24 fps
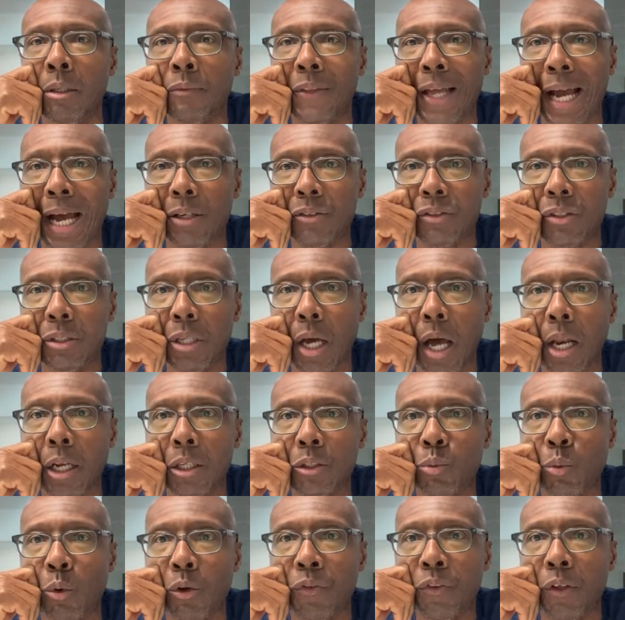
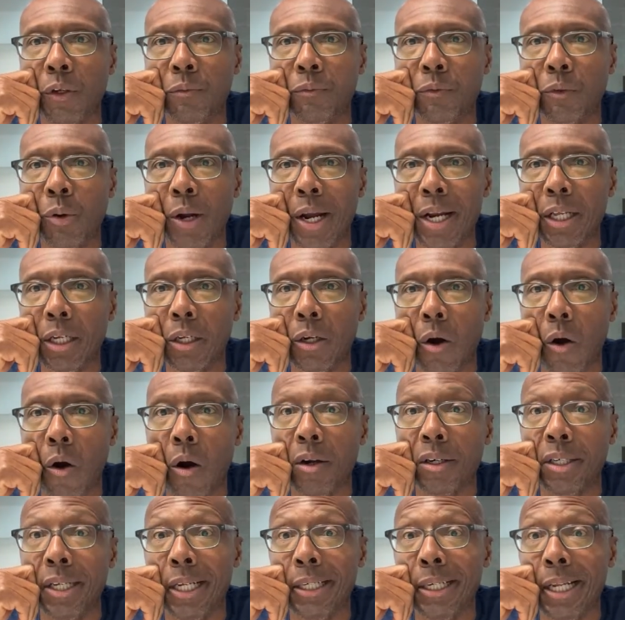$1,000 worth of credit
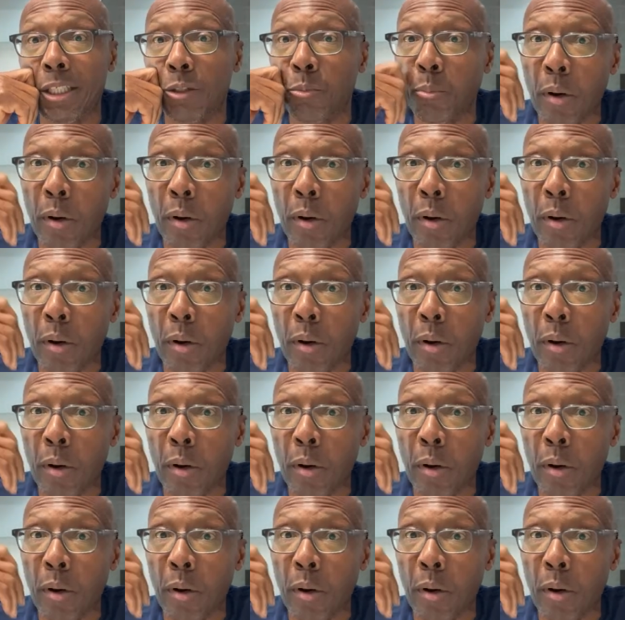card debt that's